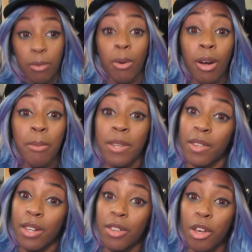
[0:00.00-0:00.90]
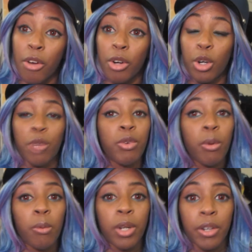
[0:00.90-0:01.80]
If you are my skin tone, or if you
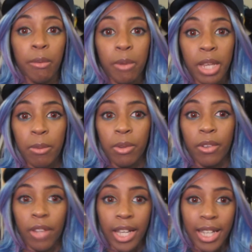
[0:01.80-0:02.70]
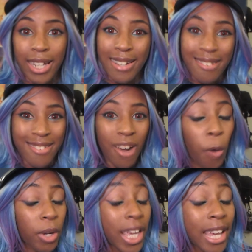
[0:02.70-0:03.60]
were wondering what they would look like in
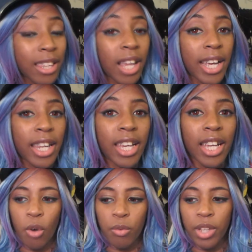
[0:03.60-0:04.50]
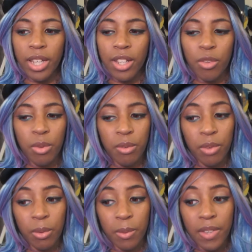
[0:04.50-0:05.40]
okay lighting, hopefully this
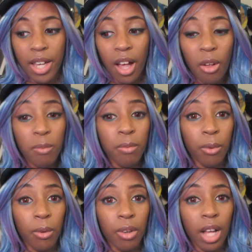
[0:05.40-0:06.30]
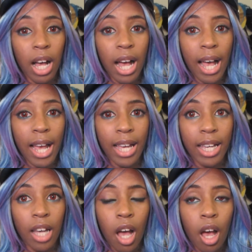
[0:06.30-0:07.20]
review was helpful.
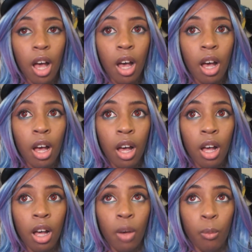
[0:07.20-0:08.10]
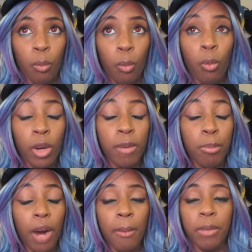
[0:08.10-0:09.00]
I would
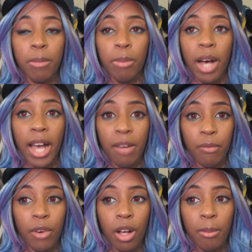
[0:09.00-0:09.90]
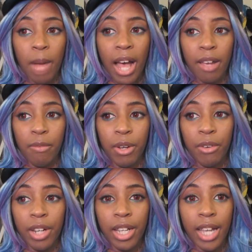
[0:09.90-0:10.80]
probably buy from
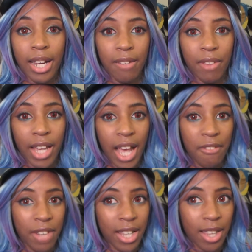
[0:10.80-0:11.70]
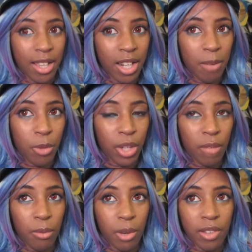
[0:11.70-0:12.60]
iFairy again if they have anything that I'm
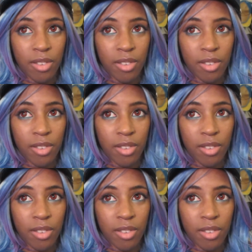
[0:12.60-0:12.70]
looking for in